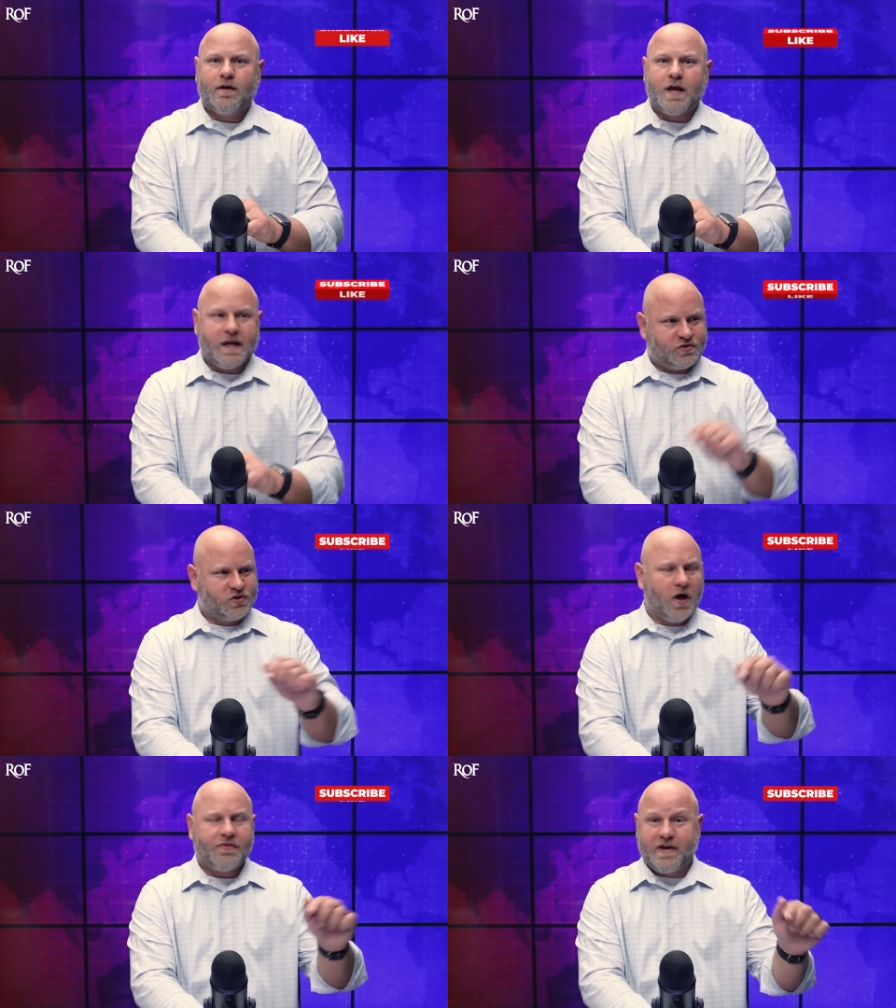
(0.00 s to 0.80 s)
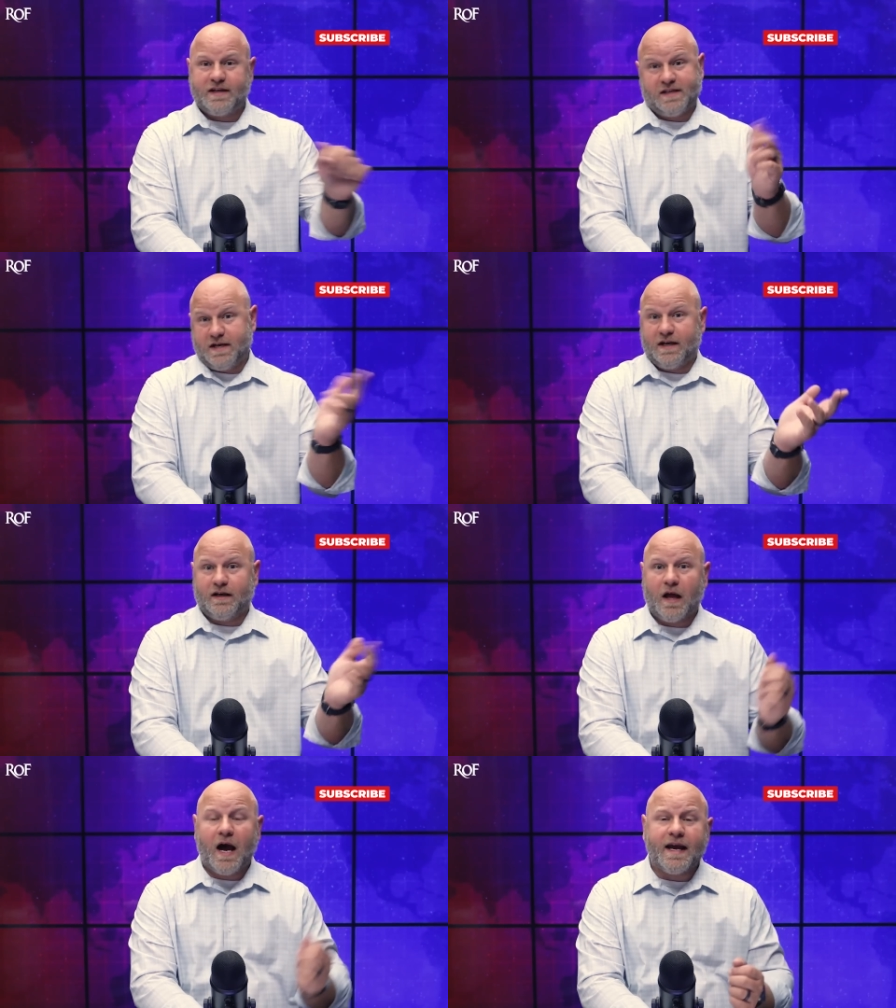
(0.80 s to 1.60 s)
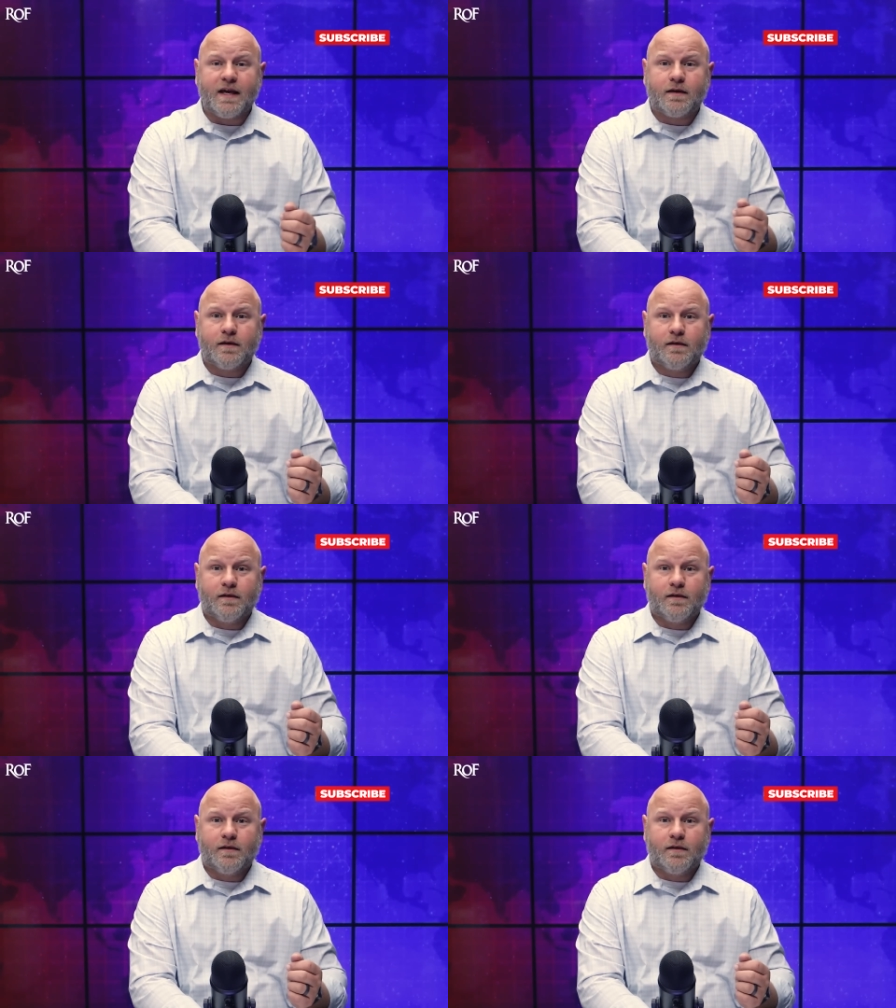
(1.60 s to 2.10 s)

He saw things he didn't like.